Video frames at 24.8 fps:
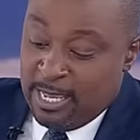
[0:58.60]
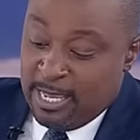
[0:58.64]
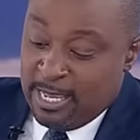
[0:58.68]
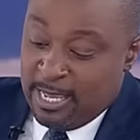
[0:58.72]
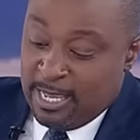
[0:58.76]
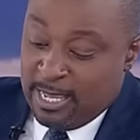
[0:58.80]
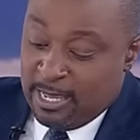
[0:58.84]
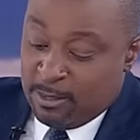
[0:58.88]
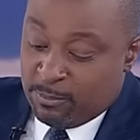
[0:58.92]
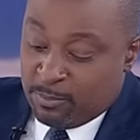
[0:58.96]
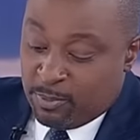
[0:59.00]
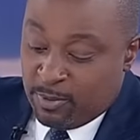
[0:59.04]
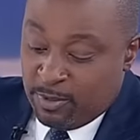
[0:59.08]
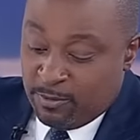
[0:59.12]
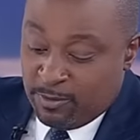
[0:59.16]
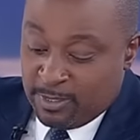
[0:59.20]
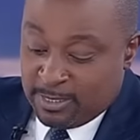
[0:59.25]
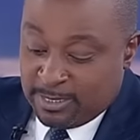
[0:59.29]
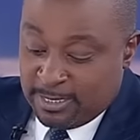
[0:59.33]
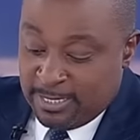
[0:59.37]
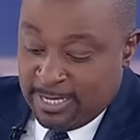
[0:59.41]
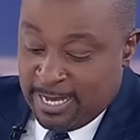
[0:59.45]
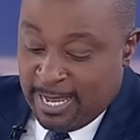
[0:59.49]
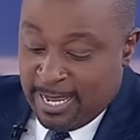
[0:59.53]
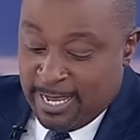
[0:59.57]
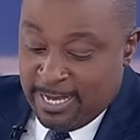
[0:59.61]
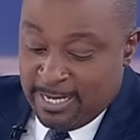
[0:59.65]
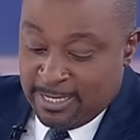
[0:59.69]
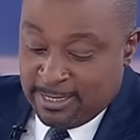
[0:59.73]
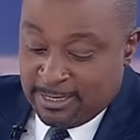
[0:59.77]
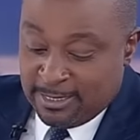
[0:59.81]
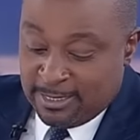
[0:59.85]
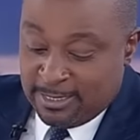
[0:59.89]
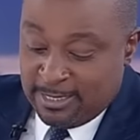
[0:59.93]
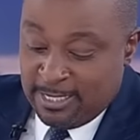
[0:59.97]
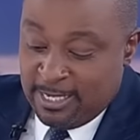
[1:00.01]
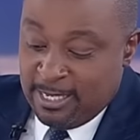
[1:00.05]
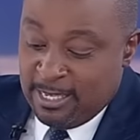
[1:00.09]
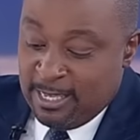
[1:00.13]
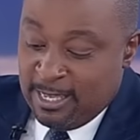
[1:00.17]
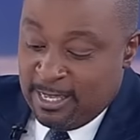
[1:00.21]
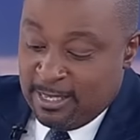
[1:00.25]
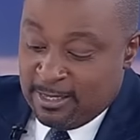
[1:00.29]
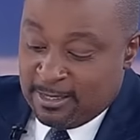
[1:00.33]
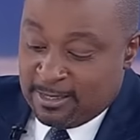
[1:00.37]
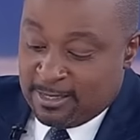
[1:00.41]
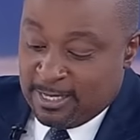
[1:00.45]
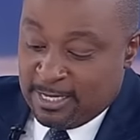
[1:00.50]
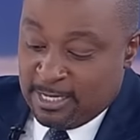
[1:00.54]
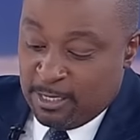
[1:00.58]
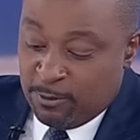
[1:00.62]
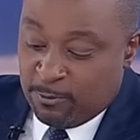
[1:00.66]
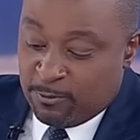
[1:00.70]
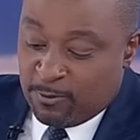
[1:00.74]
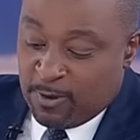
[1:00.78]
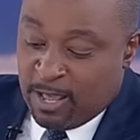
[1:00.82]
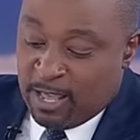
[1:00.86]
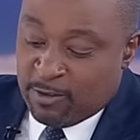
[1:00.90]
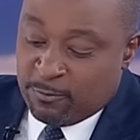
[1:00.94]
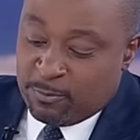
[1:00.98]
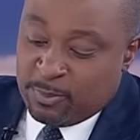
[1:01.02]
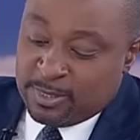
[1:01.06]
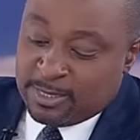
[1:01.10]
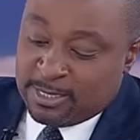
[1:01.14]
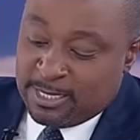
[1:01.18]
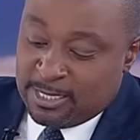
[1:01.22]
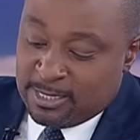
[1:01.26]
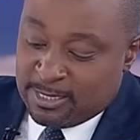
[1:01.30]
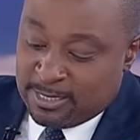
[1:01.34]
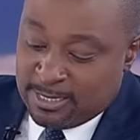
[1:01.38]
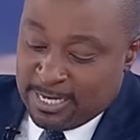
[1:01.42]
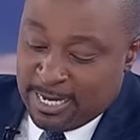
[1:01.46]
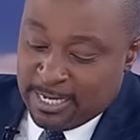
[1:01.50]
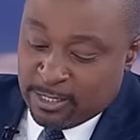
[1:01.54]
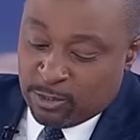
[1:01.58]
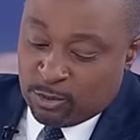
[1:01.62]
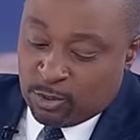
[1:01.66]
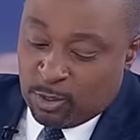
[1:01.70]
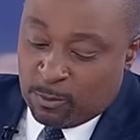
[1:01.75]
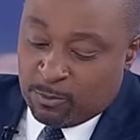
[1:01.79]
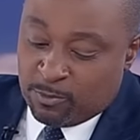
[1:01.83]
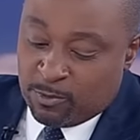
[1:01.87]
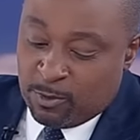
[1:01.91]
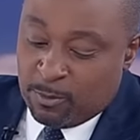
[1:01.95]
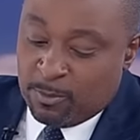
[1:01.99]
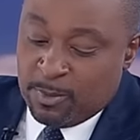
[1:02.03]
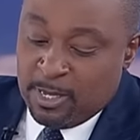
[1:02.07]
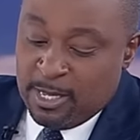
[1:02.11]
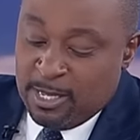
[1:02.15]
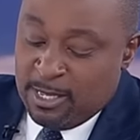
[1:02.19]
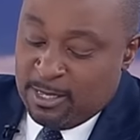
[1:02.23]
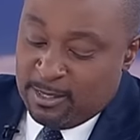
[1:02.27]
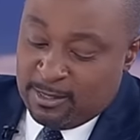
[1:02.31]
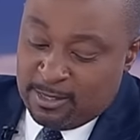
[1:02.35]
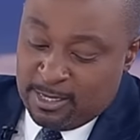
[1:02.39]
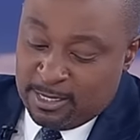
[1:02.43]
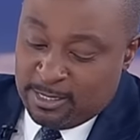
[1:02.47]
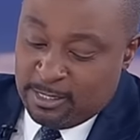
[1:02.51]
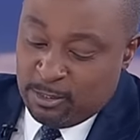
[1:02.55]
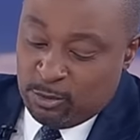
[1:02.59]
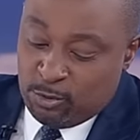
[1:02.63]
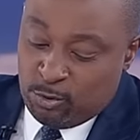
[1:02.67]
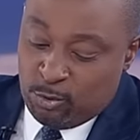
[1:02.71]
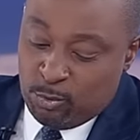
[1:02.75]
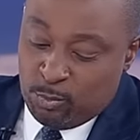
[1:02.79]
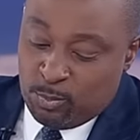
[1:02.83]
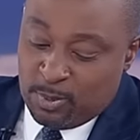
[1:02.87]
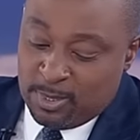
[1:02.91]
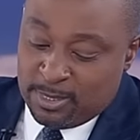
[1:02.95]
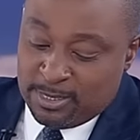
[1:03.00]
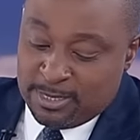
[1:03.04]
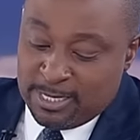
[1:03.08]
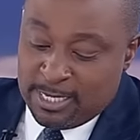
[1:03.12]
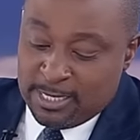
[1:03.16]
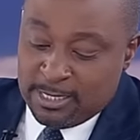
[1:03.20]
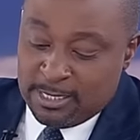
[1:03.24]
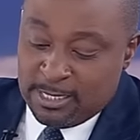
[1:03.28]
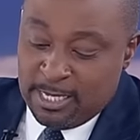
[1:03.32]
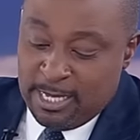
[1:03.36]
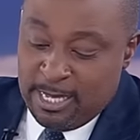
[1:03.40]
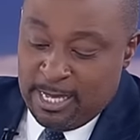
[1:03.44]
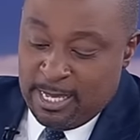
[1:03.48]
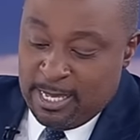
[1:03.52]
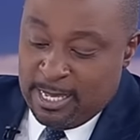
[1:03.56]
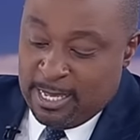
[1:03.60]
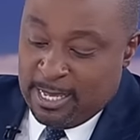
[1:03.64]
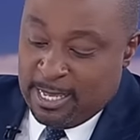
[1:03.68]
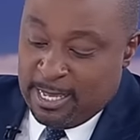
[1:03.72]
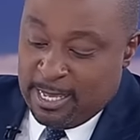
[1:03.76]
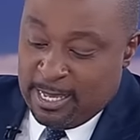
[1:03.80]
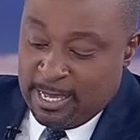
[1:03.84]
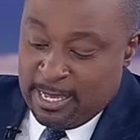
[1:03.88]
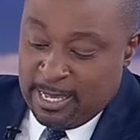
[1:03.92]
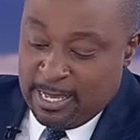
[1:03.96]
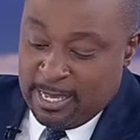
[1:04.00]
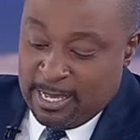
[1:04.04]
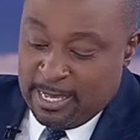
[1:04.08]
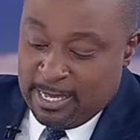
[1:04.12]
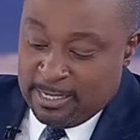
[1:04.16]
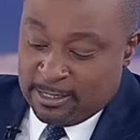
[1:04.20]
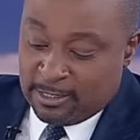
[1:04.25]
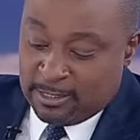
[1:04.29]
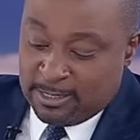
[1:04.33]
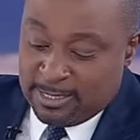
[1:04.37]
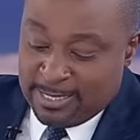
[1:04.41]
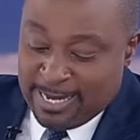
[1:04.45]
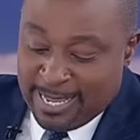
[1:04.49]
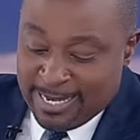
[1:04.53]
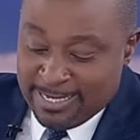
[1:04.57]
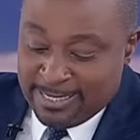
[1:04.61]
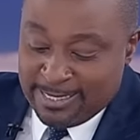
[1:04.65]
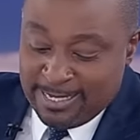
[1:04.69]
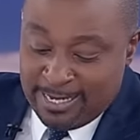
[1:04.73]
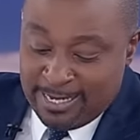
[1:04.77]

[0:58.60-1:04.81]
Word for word: uh, previously. ANC 35%, slight drop from 32%, uh, uh, a slight